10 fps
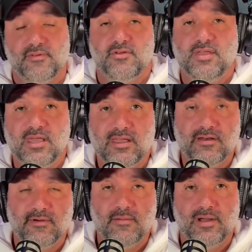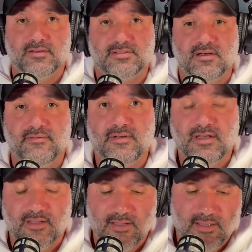can't get around by yourself?
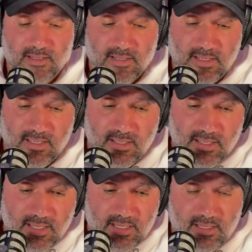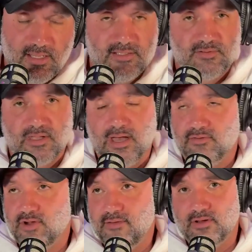And he's got
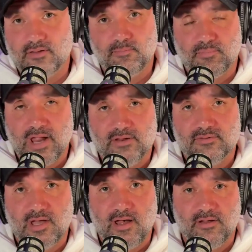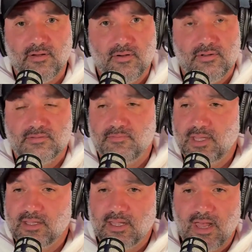driving a brand new Tahoe, he's
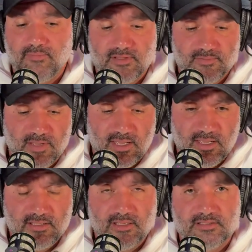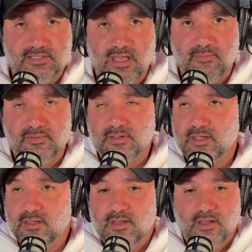making captain's pay, exempt.
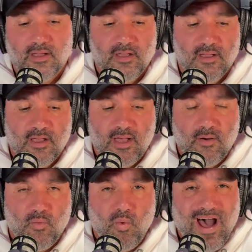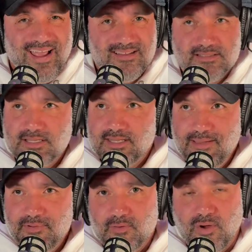Like, why aren't
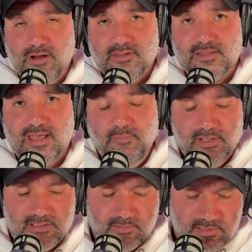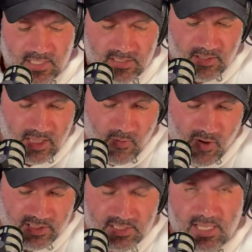the deputies upset that they
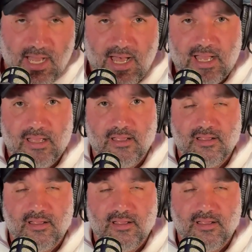watched a guy